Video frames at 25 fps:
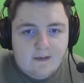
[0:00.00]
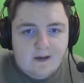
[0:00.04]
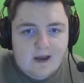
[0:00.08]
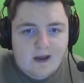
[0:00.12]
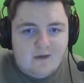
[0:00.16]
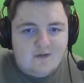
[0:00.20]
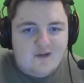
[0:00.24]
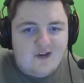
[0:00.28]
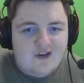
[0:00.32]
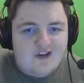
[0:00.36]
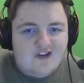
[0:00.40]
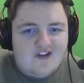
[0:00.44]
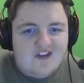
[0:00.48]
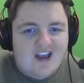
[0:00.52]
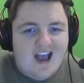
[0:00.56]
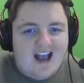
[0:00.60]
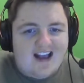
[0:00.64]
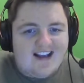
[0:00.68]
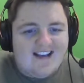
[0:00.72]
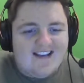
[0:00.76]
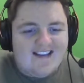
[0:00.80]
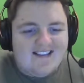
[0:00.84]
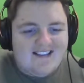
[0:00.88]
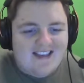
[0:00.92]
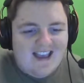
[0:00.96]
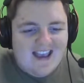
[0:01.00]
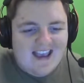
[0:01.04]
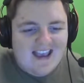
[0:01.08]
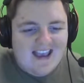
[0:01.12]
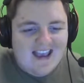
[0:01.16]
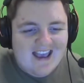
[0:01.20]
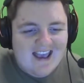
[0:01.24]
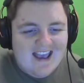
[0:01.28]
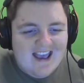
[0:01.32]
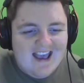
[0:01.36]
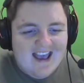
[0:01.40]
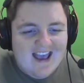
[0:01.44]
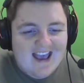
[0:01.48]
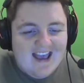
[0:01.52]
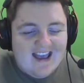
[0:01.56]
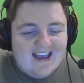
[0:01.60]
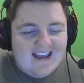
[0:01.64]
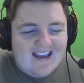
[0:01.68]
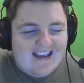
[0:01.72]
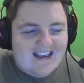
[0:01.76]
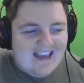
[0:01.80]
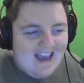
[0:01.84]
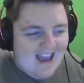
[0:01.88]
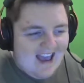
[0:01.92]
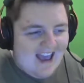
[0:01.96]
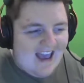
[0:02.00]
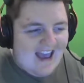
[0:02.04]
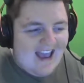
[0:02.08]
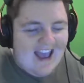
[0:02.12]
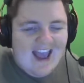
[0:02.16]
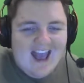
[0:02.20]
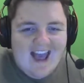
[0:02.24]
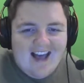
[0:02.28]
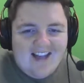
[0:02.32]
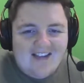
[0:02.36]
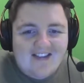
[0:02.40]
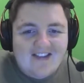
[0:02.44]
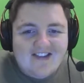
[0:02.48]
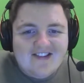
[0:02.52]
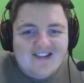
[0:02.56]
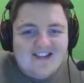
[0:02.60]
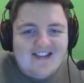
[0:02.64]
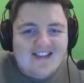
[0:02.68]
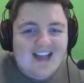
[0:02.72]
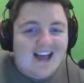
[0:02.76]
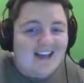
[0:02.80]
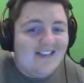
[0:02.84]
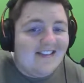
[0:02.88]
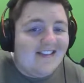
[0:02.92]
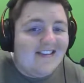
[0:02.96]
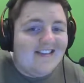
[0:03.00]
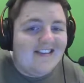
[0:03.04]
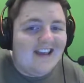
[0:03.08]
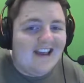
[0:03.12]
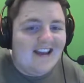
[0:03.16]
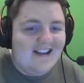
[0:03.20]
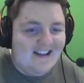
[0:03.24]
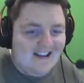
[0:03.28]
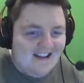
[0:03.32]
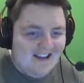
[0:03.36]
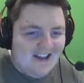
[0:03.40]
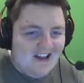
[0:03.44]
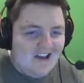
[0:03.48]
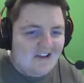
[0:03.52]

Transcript: I can see KL dancing,